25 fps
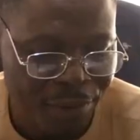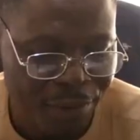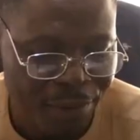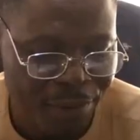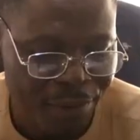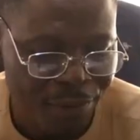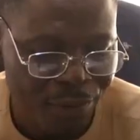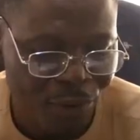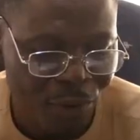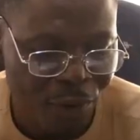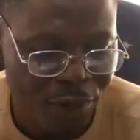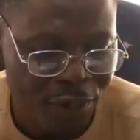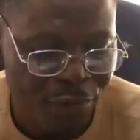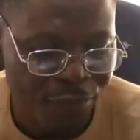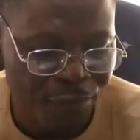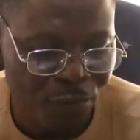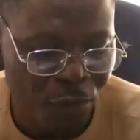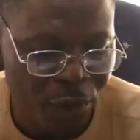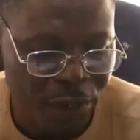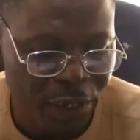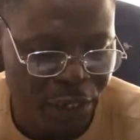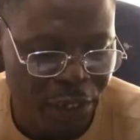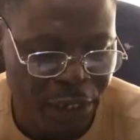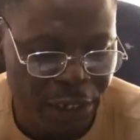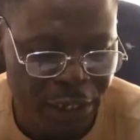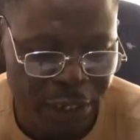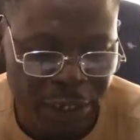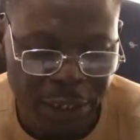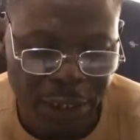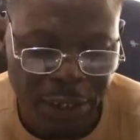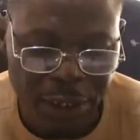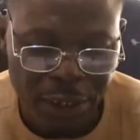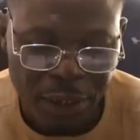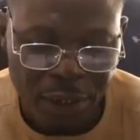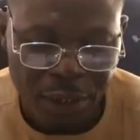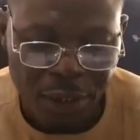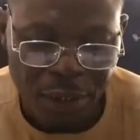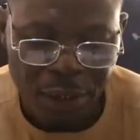Sorry for the
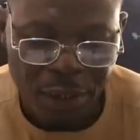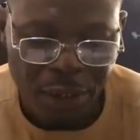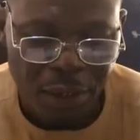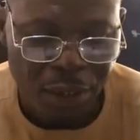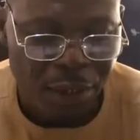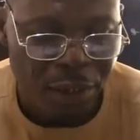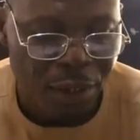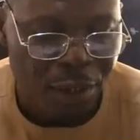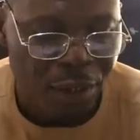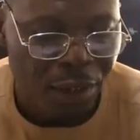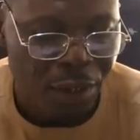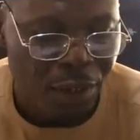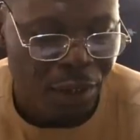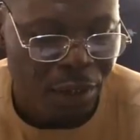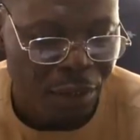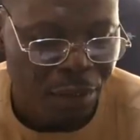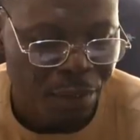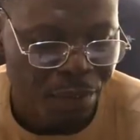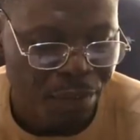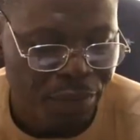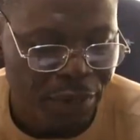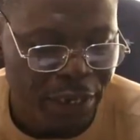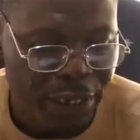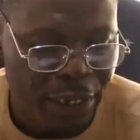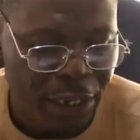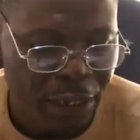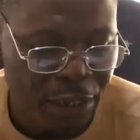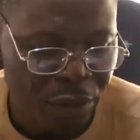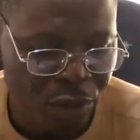break in